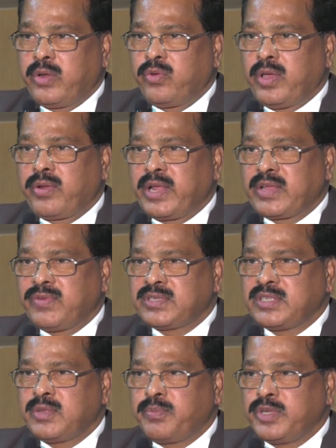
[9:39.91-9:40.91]
we have
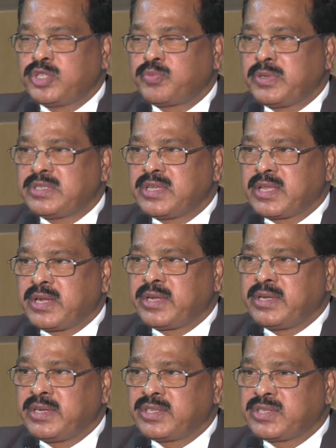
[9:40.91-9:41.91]
requested the Principal
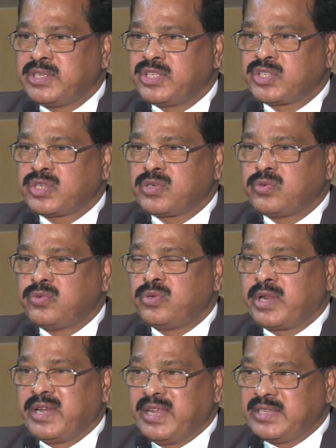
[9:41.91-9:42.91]
Secretary Industries
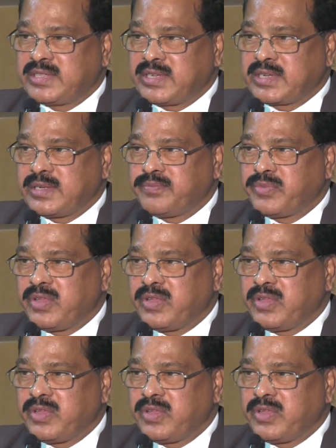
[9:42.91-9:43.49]
to release it.